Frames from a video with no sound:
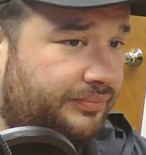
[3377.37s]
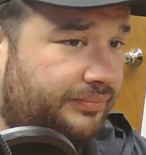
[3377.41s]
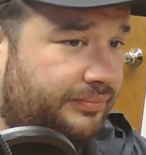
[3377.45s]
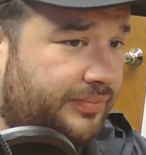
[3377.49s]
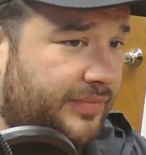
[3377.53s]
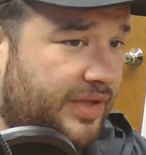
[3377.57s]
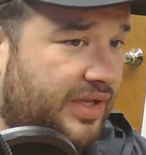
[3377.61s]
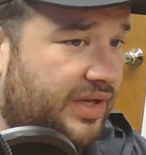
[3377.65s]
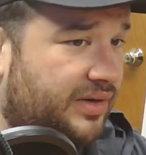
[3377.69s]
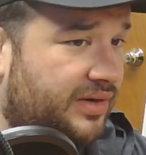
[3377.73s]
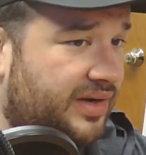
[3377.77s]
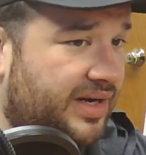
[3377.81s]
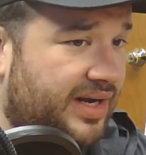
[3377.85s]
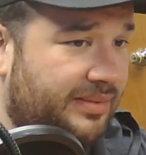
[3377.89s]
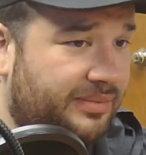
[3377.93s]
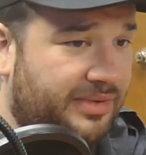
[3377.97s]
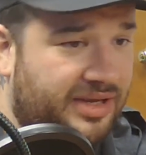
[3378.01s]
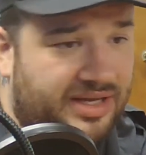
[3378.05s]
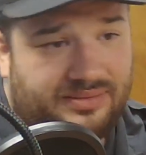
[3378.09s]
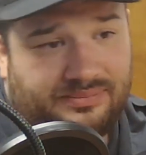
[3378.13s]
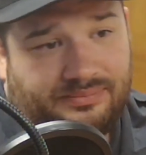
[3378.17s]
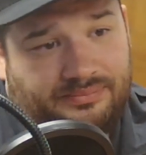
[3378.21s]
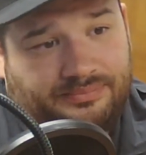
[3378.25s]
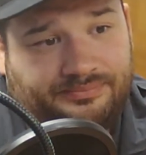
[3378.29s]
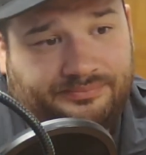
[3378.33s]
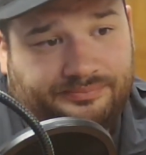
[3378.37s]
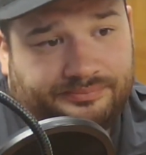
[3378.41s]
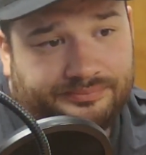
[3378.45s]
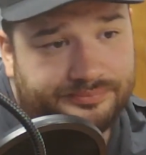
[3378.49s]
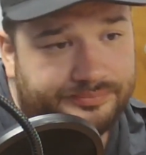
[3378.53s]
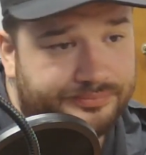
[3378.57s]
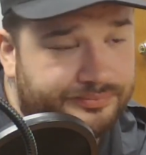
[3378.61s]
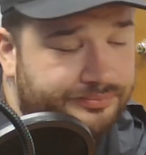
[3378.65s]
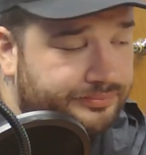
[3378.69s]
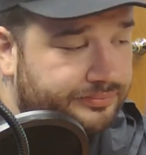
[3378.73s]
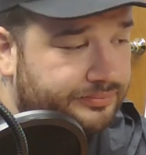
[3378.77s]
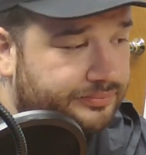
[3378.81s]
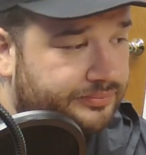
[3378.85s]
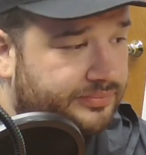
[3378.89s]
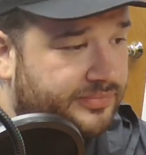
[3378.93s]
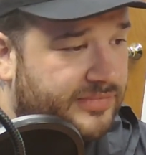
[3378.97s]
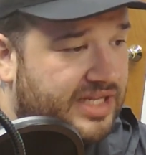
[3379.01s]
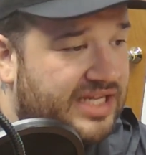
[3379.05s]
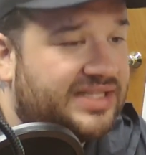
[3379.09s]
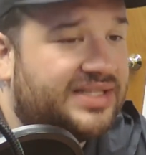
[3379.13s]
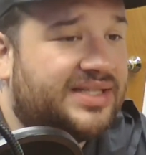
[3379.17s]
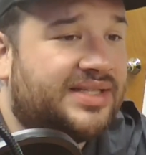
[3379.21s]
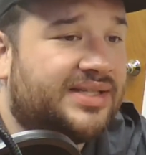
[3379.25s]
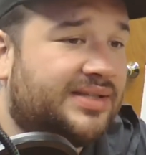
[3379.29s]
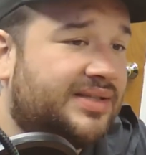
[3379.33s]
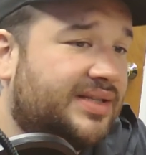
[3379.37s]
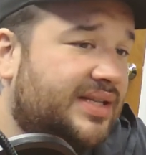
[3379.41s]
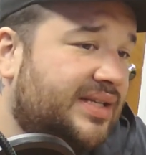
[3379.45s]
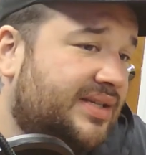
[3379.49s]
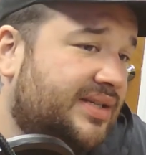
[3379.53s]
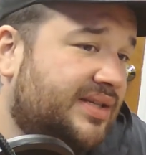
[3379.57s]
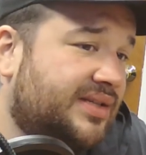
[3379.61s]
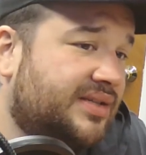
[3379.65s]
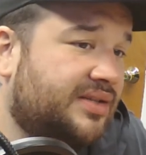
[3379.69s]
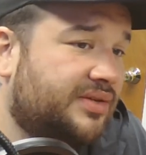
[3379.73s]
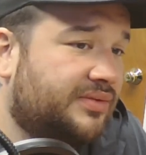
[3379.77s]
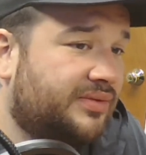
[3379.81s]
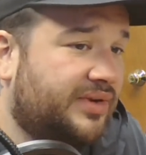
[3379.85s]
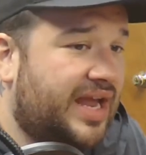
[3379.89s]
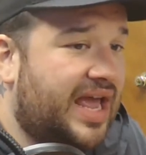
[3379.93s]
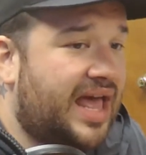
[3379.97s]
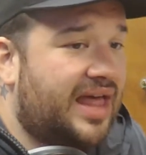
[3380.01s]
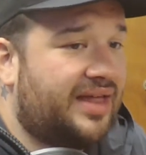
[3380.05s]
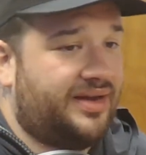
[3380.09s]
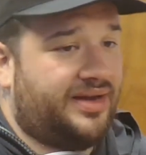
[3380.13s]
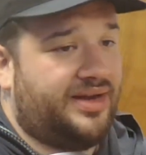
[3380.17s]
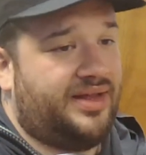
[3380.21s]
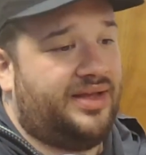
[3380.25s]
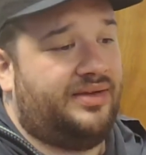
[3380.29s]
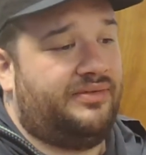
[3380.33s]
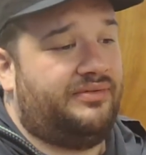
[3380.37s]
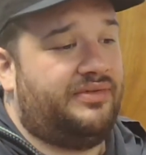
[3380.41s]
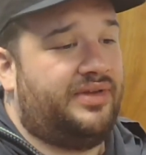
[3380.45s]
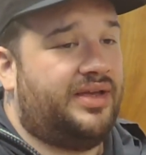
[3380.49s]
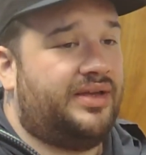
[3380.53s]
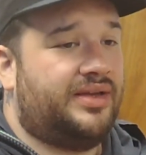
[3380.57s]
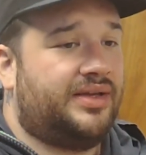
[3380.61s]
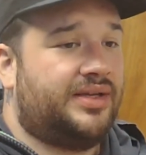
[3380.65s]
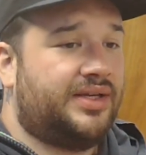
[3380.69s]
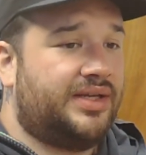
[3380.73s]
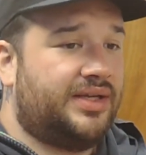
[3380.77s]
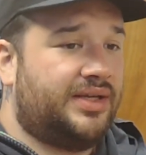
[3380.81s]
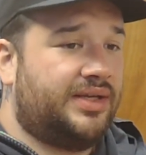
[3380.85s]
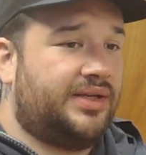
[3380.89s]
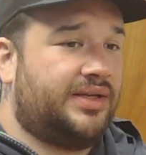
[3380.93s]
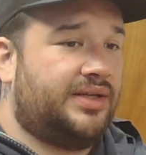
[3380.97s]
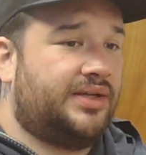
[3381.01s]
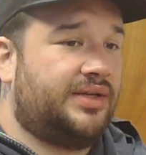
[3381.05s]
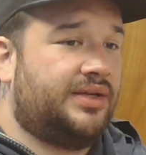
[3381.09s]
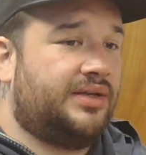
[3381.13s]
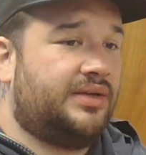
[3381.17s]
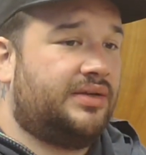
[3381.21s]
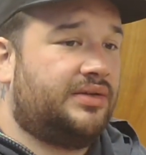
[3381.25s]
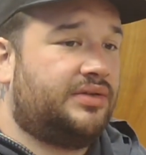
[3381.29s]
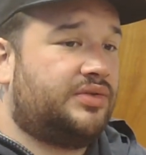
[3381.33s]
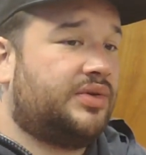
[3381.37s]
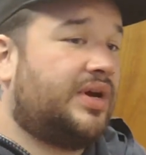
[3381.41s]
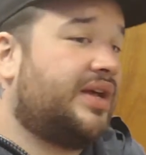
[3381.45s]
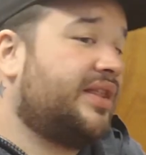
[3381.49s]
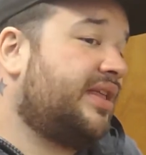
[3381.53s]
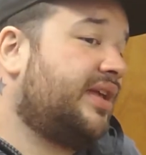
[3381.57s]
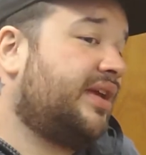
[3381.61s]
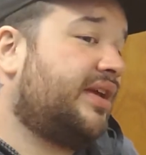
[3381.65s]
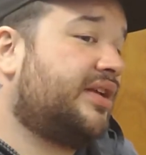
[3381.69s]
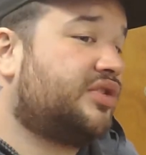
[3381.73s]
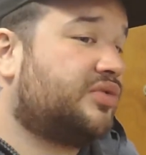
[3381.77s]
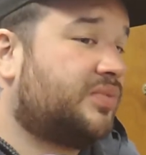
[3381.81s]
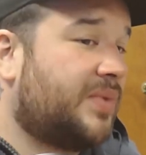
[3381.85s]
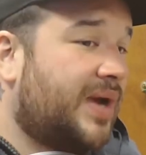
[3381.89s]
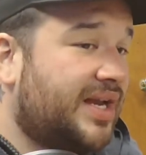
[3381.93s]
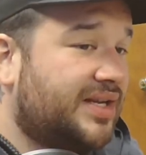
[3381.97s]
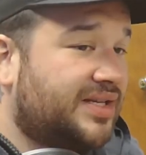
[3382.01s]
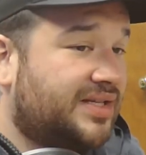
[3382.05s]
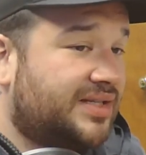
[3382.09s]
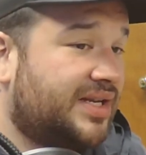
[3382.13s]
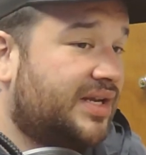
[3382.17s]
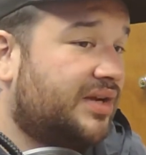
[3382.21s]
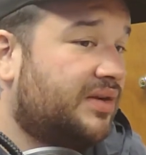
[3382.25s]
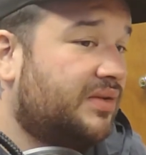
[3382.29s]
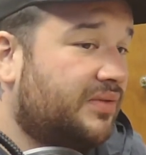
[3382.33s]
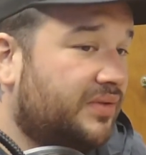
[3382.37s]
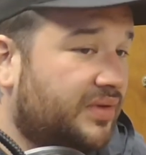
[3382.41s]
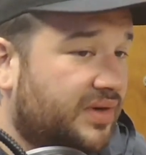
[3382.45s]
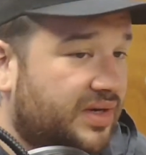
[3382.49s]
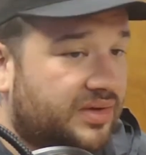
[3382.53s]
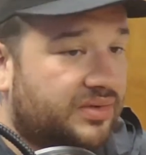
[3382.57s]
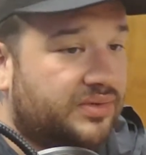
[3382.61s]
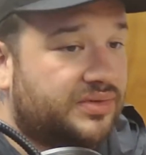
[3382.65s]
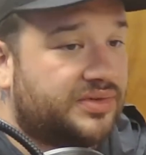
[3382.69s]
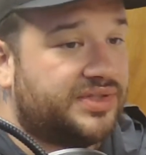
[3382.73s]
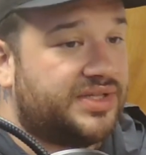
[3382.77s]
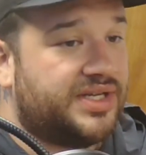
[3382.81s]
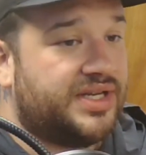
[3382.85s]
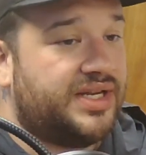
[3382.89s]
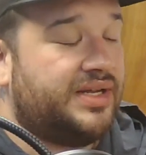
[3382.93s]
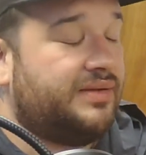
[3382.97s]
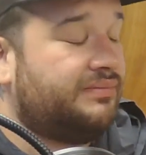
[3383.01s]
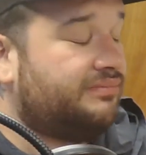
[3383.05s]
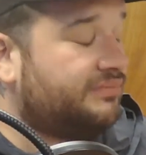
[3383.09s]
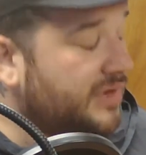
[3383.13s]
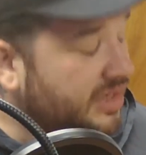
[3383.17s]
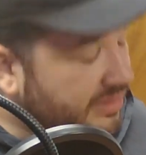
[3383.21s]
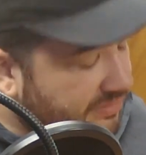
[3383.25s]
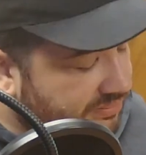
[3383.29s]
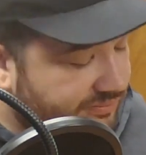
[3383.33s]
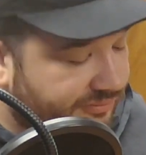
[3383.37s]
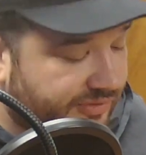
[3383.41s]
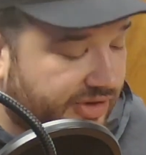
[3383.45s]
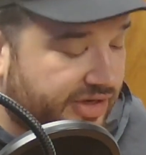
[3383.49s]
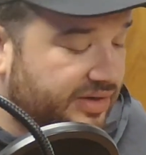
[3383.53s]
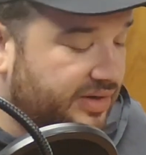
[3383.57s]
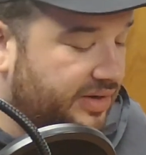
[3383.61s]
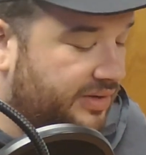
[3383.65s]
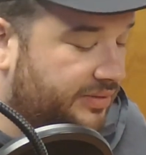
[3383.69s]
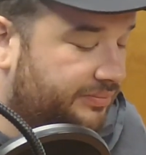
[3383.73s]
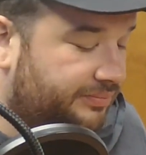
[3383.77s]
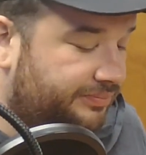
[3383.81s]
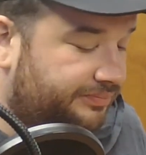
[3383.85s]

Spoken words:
You know what I mean? This is the reality of it. Do I think it's right to take over a whole city? No, fuck no.